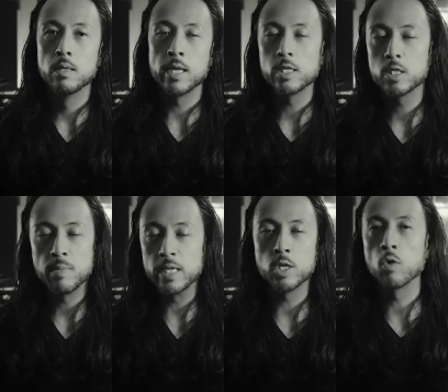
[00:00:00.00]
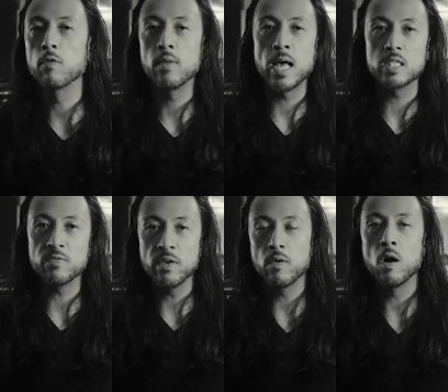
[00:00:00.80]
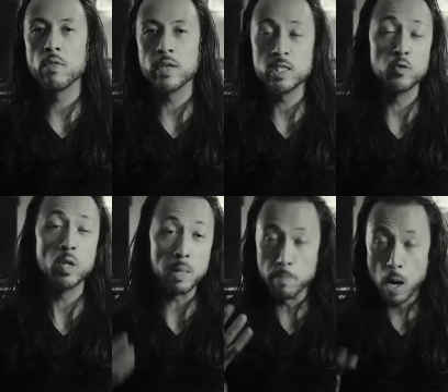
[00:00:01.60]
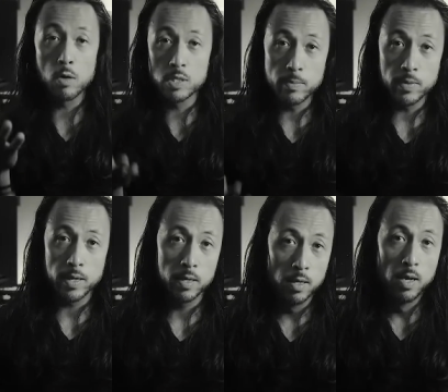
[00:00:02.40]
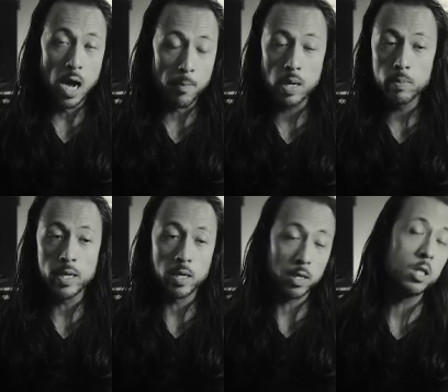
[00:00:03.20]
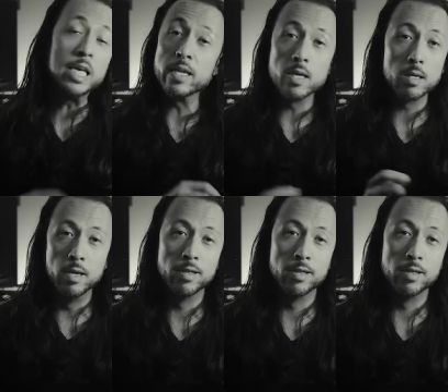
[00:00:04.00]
That's just my general philosophy for all things. You let me borrow something, I'm probably gonna clean it